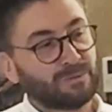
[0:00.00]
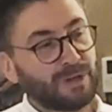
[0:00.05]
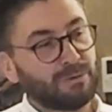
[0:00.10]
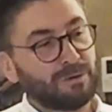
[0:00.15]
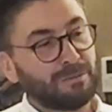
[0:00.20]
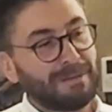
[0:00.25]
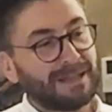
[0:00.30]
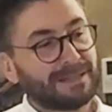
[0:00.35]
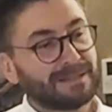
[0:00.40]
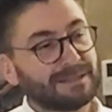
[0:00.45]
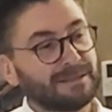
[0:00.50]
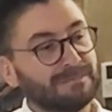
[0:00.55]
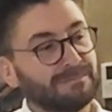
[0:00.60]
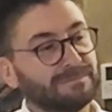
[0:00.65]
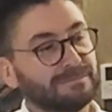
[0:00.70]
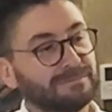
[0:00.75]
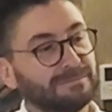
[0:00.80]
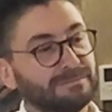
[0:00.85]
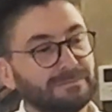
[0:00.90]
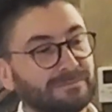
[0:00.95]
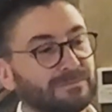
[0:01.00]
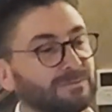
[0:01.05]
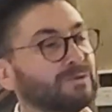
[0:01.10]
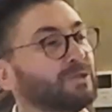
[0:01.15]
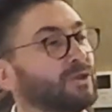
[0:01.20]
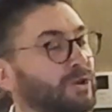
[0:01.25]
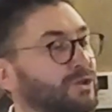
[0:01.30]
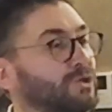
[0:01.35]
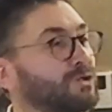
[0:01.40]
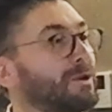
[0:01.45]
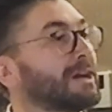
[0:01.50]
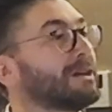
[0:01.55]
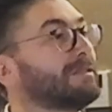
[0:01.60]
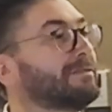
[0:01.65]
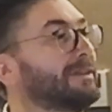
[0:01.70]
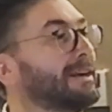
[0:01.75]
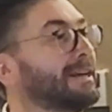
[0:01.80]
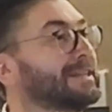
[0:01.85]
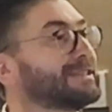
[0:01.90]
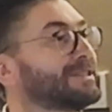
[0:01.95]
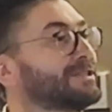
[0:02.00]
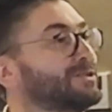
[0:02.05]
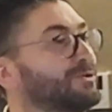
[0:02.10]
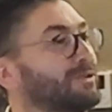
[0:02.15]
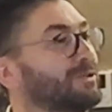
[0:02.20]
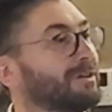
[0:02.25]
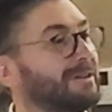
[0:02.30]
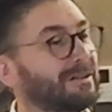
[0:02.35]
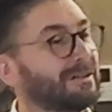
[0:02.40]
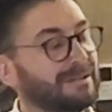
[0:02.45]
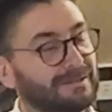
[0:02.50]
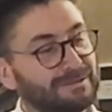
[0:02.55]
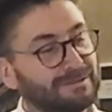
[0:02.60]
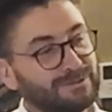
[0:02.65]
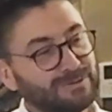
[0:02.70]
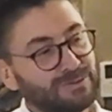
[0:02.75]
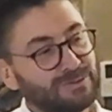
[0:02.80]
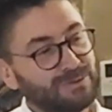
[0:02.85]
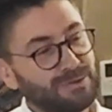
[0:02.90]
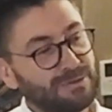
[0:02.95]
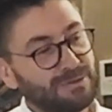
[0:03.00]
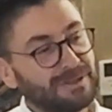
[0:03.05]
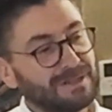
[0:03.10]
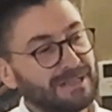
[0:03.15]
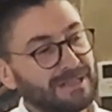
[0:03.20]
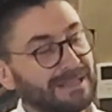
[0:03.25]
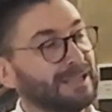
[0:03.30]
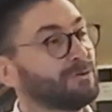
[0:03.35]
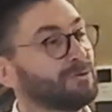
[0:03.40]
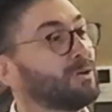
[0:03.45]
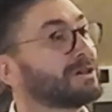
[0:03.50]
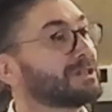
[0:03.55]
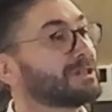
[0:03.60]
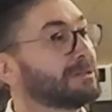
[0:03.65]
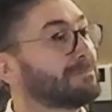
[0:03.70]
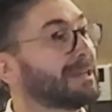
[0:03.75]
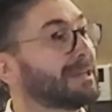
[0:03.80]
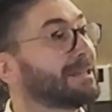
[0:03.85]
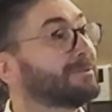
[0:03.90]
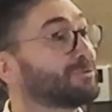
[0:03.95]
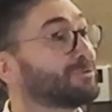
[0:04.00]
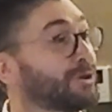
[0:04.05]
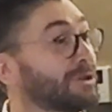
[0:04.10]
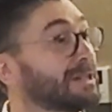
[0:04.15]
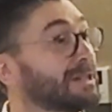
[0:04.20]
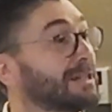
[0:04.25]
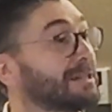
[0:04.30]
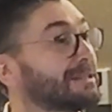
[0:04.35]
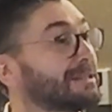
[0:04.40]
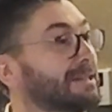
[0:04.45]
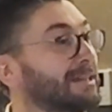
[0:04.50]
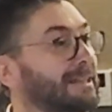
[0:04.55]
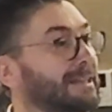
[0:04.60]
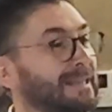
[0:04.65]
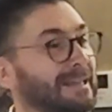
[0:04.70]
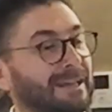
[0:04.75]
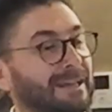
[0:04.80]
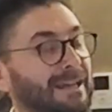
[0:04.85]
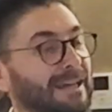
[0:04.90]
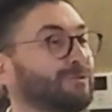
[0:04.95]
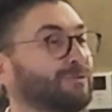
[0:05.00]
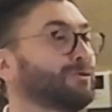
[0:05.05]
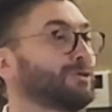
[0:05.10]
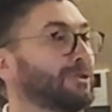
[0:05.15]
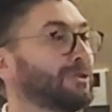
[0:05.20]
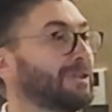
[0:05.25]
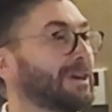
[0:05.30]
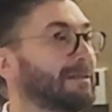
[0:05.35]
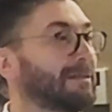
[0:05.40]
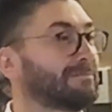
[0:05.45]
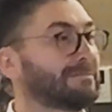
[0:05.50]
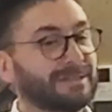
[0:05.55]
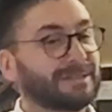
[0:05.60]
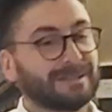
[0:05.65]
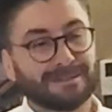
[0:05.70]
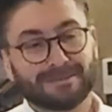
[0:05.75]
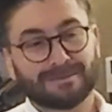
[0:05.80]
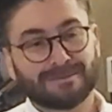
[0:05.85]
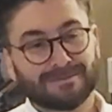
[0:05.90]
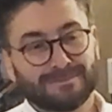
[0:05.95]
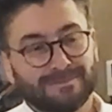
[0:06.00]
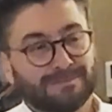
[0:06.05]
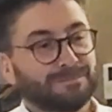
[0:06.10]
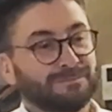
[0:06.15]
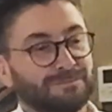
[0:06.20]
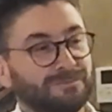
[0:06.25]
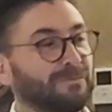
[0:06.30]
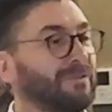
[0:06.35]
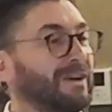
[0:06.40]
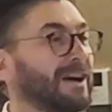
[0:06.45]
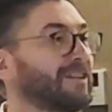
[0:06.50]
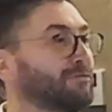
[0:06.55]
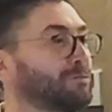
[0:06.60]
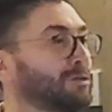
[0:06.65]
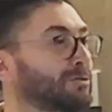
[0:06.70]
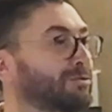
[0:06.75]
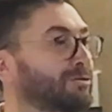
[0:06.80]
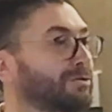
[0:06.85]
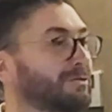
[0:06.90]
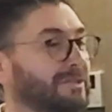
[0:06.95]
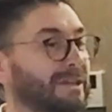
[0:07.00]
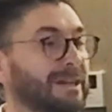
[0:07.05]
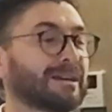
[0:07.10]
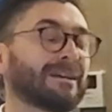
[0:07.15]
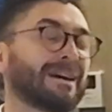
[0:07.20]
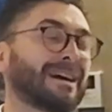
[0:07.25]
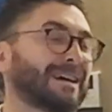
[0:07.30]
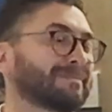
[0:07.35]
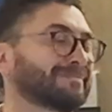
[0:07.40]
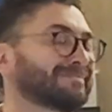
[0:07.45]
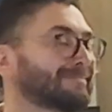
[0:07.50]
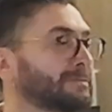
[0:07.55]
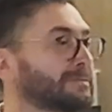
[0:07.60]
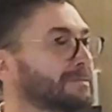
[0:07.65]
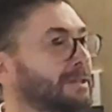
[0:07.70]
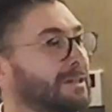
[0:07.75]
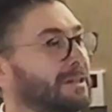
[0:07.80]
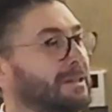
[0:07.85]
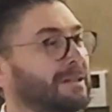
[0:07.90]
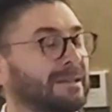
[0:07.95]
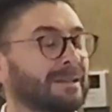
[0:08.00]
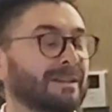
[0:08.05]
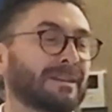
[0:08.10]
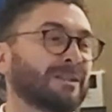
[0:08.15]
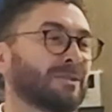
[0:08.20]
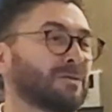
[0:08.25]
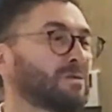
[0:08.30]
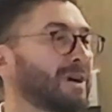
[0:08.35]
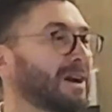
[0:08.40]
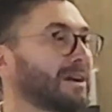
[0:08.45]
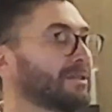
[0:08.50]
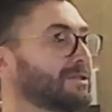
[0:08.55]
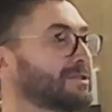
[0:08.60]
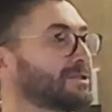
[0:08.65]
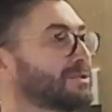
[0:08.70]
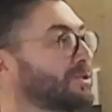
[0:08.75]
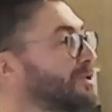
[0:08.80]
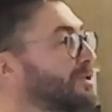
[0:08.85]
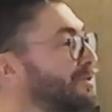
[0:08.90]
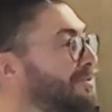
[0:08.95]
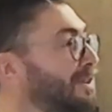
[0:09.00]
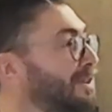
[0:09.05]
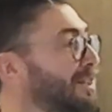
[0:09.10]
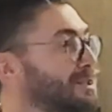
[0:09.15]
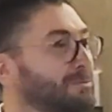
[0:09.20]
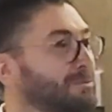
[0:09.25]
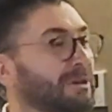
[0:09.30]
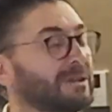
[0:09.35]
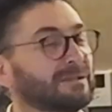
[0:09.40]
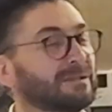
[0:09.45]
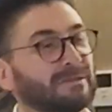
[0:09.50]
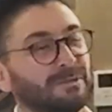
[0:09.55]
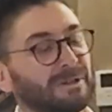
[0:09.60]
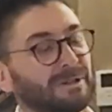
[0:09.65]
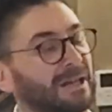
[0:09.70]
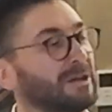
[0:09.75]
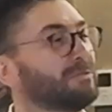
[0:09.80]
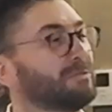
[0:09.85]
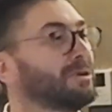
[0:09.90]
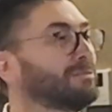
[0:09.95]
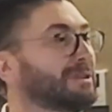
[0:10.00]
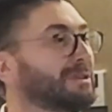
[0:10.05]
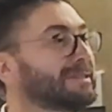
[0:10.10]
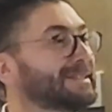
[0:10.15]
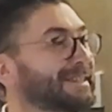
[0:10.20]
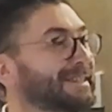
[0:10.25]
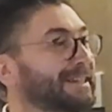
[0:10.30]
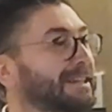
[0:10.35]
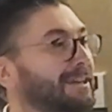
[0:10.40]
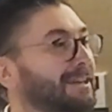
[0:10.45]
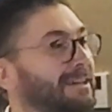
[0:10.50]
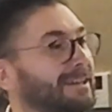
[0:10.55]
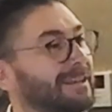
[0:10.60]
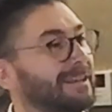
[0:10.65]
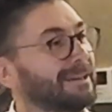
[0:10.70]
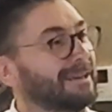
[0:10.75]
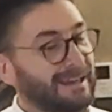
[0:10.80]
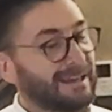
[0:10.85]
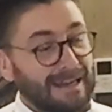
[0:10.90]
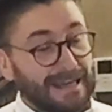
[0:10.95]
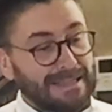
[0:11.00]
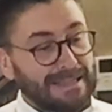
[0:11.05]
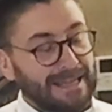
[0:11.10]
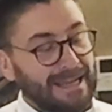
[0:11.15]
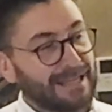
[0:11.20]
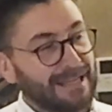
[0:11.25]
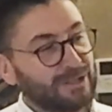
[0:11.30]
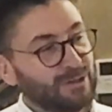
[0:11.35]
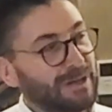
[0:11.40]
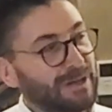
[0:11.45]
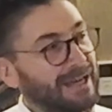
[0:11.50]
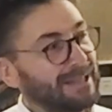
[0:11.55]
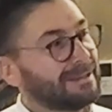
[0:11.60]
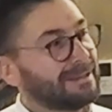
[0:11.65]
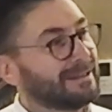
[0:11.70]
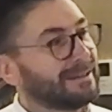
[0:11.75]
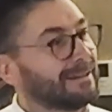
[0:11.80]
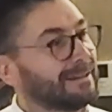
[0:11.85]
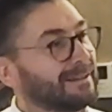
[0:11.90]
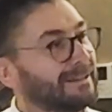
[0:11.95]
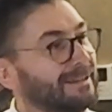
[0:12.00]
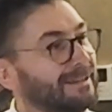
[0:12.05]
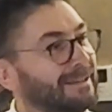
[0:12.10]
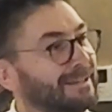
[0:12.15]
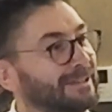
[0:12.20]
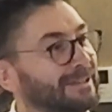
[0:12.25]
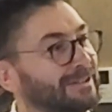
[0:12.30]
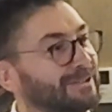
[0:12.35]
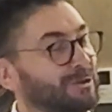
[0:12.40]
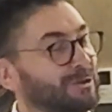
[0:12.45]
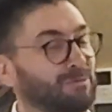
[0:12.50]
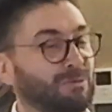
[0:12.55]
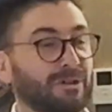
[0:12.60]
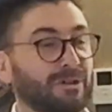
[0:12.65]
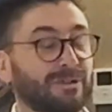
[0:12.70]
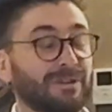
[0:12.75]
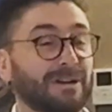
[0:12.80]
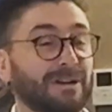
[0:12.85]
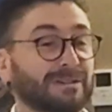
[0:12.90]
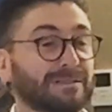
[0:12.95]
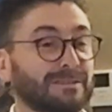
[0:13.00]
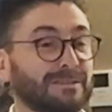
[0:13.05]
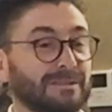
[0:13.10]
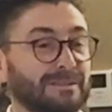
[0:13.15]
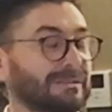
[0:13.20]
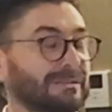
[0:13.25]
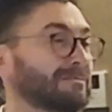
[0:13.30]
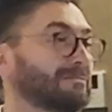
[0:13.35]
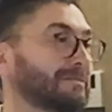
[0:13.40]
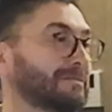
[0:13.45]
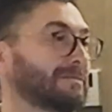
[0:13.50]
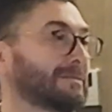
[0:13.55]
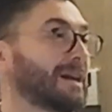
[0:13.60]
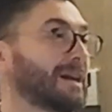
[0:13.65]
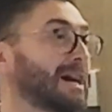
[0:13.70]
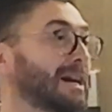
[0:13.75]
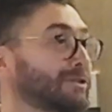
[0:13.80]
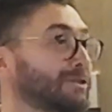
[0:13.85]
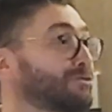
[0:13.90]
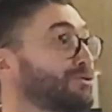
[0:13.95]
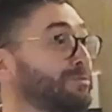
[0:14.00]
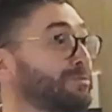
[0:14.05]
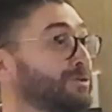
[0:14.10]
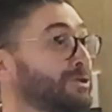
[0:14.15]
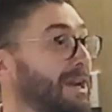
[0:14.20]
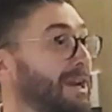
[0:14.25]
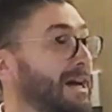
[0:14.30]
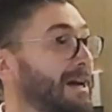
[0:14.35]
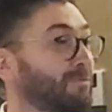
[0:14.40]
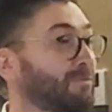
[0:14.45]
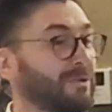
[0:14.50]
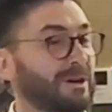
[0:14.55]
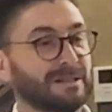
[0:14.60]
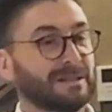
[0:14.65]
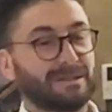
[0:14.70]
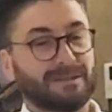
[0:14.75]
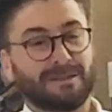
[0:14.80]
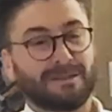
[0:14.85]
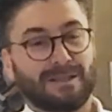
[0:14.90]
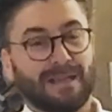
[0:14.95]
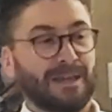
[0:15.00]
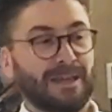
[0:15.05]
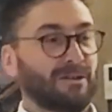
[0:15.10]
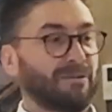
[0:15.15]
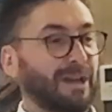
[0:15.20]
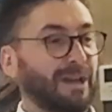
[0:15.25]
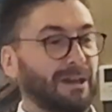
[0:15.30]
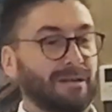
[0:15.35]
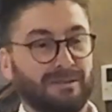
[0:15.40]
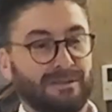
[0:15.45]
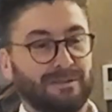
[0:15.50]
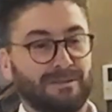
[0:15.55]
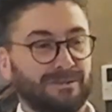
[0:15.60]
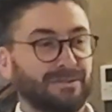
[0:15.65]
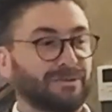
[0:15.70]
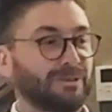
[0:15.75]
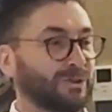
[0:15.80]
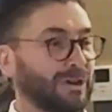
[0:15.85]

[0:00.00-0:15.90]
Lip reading: we made a trial phase to a city washing plant process, and for them 5 people they're off. We're not so convinced, but okay, we will see. And at the end you get the product. Guys from the lab was saying, okay,